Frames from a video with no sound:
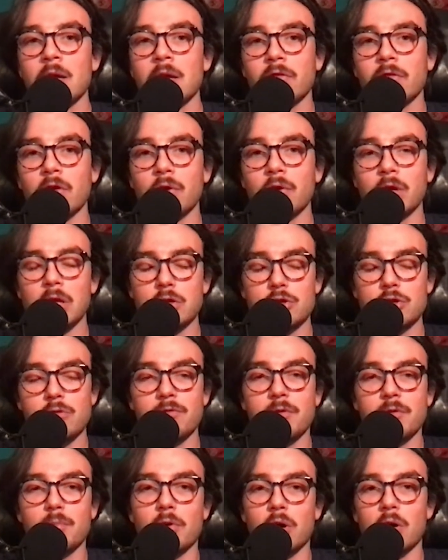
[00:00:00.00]
So he
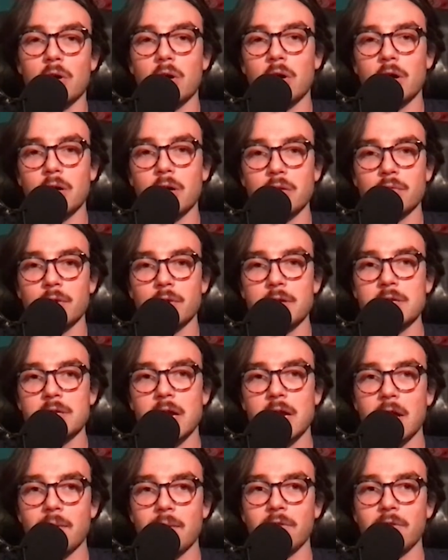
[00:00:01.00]
drove the ball hard three
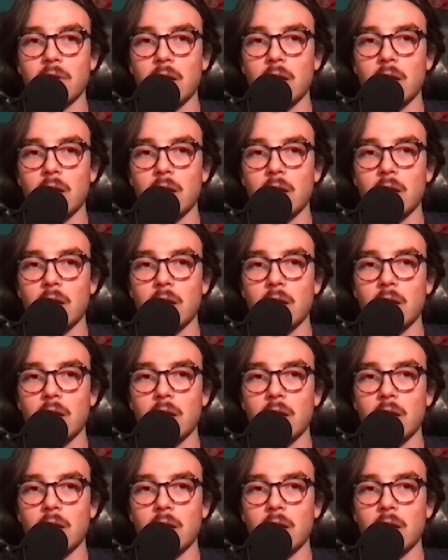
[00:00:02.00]
times,